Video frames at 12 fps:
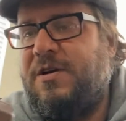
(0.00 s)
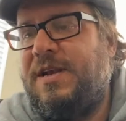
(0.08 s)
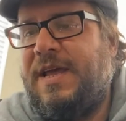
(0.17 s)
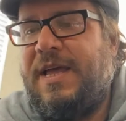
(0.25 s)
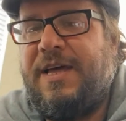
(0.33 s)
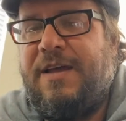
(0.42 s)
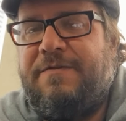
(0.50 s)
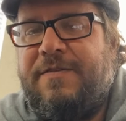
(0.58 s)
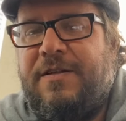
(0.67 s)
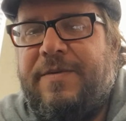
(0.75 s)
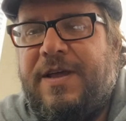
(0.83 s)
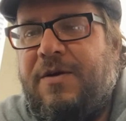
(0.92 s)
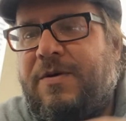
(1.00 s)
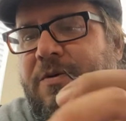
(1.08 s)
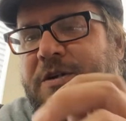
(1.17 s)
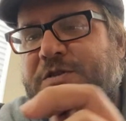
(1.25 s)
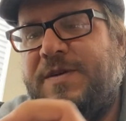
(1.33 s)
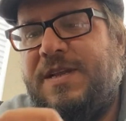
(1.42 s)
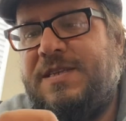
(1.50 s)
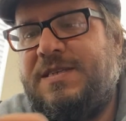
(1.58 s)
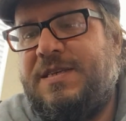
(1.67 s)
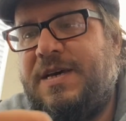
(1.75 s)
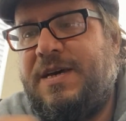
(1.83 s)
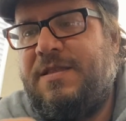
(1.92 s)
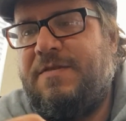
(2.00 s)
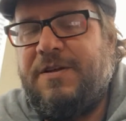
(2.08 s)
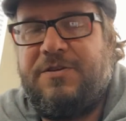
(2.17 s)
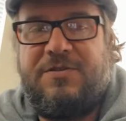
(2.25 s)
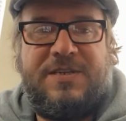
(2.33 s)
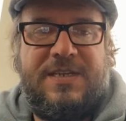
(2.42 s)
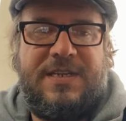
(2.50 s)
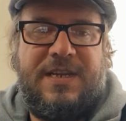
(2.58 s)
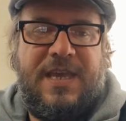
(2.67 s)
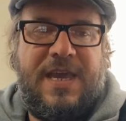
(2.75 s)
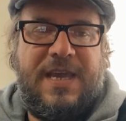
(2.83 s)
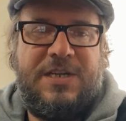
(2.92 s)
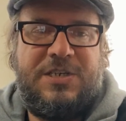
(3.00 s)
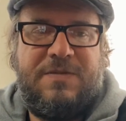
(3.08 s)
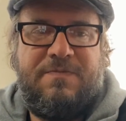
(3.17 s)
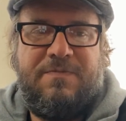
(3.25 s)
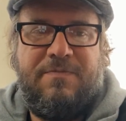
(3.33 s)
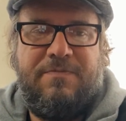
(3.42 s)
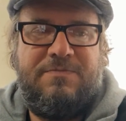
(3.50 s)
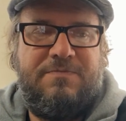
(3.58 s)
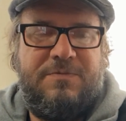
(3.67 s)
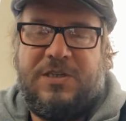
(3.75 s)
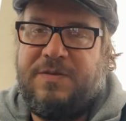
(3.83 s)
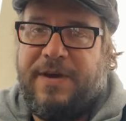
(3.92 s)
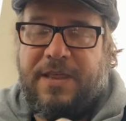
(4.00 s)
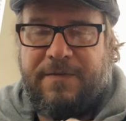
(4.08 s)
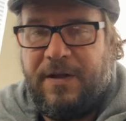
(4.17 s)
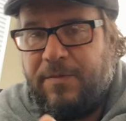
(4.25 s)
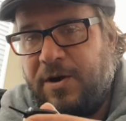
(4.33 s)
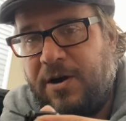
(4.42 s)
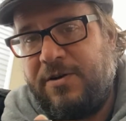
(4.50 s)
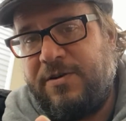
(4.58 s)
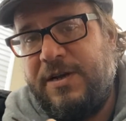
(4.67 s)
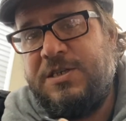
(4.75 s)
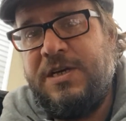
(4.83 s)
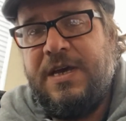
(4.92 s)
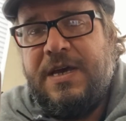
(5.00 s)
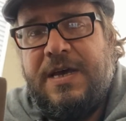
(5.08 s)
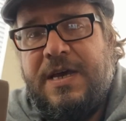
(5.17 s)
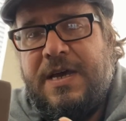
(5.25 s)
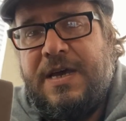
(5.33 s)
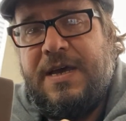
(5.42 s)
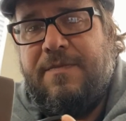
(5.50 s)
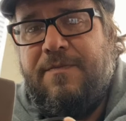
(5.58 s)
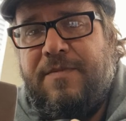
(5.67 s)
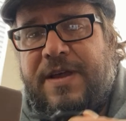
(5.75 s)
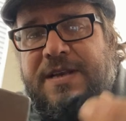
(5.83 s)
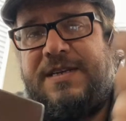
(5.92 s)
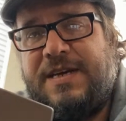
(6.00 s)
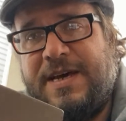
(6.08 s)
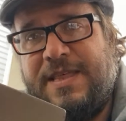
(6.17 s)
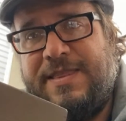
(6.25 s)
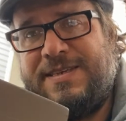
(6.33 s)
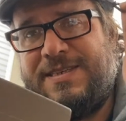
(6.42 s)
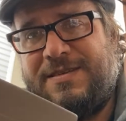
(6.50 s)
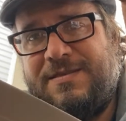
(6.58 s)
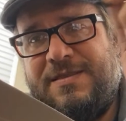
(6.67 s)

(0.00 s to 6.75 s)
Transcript: on daylight film anyway, which means the filter's disengaged just by the film cartridge. But this